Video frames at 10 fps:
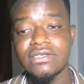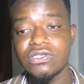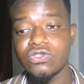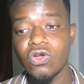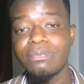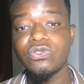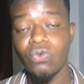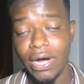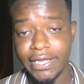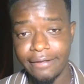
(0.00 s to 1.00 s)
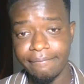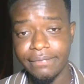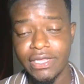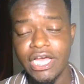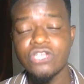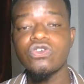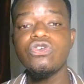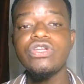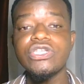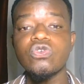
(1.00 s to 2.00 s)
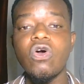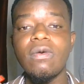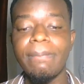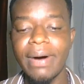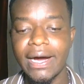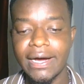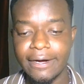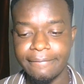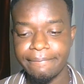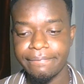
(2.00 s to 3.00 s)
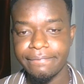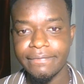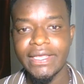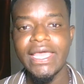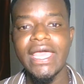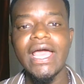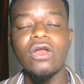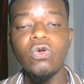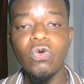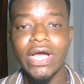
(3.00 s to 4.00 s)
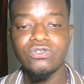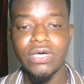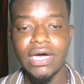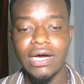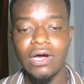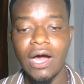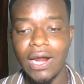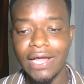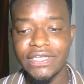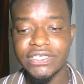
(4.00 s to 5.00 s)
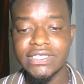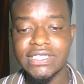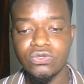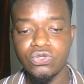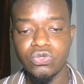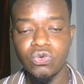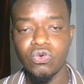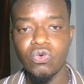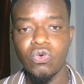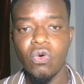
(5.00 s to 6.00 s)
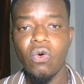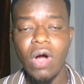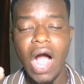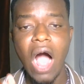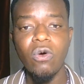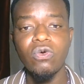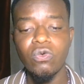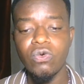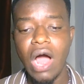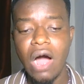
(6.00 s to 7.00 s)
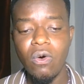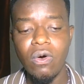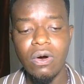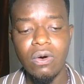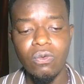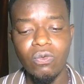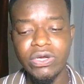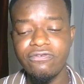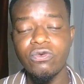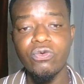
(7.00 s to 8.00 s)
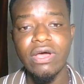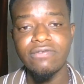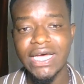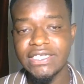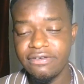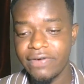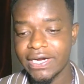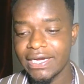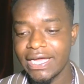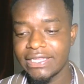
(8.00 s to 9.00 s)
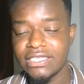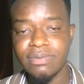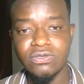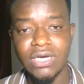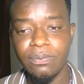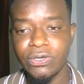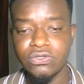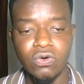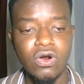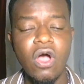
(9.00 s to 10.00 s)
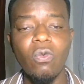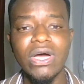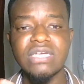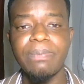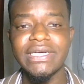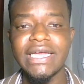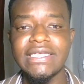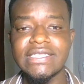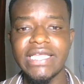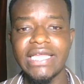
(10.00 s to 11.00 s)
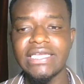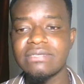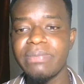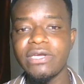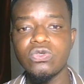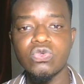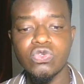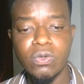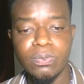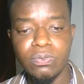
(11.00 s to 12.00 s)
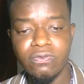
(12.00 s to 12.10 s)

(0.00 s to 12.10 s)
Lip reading: stopped working. So you need to go back, look at the trades that you took. How or if you could have done differently at this particular point, or what pattern is there that made you to stop,